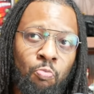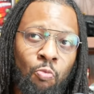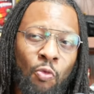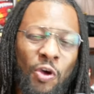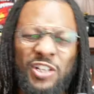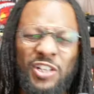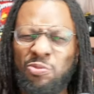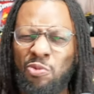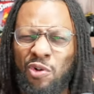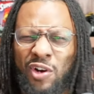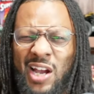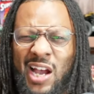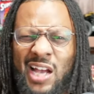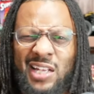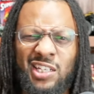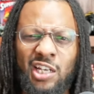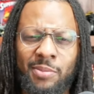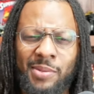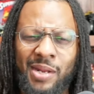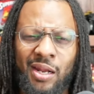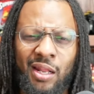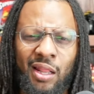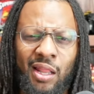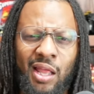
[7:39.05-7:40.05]
We'll have some more
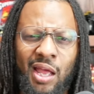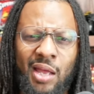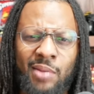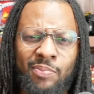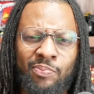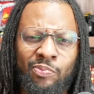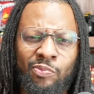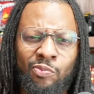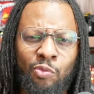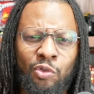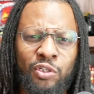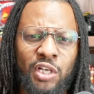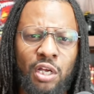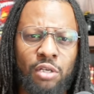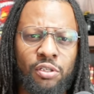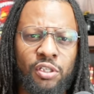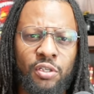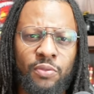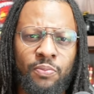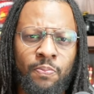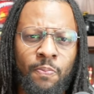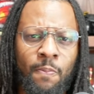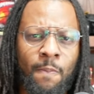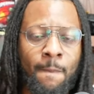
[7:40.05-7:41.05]
content coming down the line. We'll talk
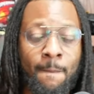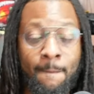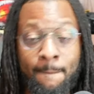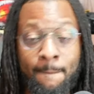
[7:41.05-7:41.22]
soon.